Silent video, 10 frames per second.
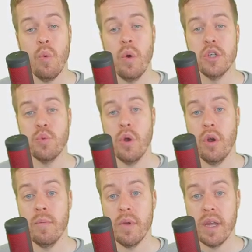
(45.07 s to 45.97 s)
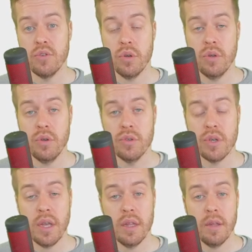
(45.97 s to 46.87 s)
which were
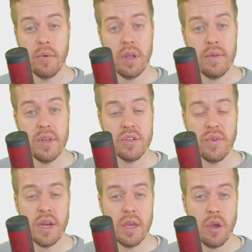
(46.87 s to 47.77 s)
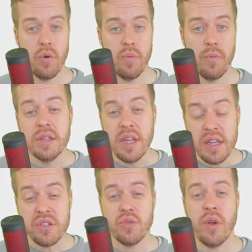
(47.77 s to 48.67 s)
introduced in the previous video.
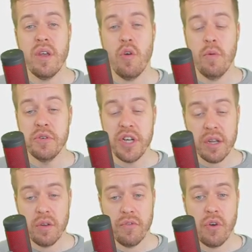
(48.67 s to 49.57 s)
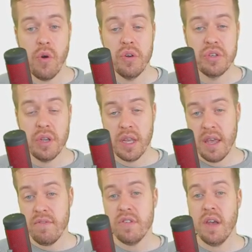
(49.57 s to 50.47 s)
This string object, of course,
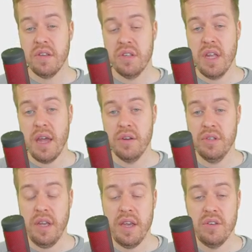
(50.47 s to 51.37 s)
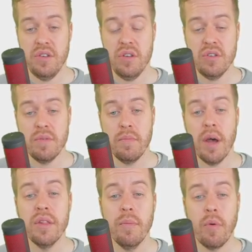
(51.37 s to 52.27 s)
gives us the annotations,
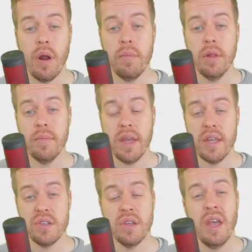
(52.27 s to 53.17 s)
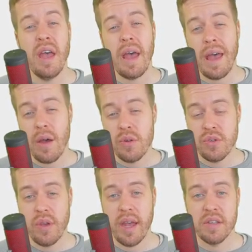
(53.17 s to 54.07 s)
but the problem is how
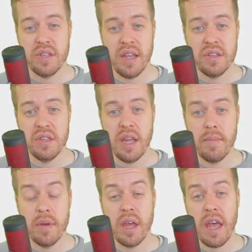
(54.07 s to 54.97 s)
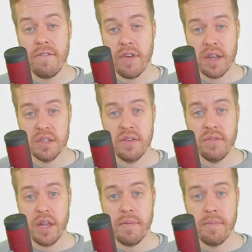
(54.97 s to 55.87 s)
to access them
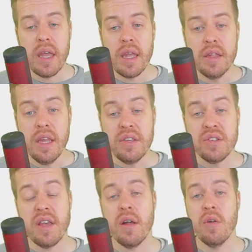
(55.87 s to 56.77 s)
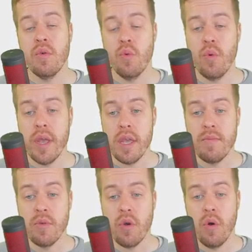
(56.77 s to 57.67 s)
effectively. In this cell,
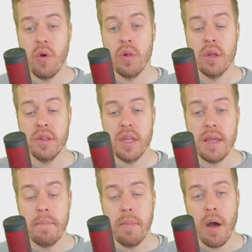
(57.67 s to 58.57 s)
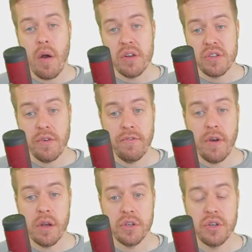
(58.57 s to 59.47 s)
we call the parse
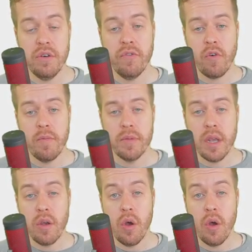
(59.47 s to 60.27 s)
function from the